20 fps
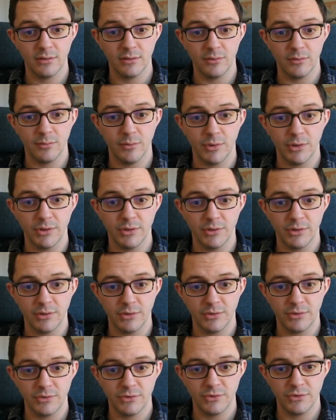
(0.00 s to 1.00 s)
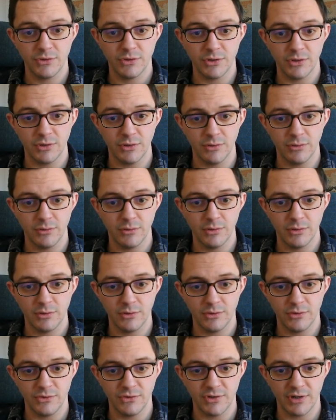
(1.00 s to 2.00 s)
1, 2,
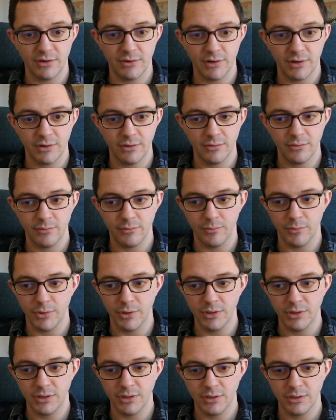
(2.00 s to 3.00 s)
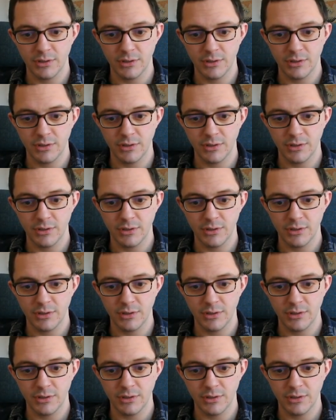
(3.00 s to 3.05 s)
0, 1.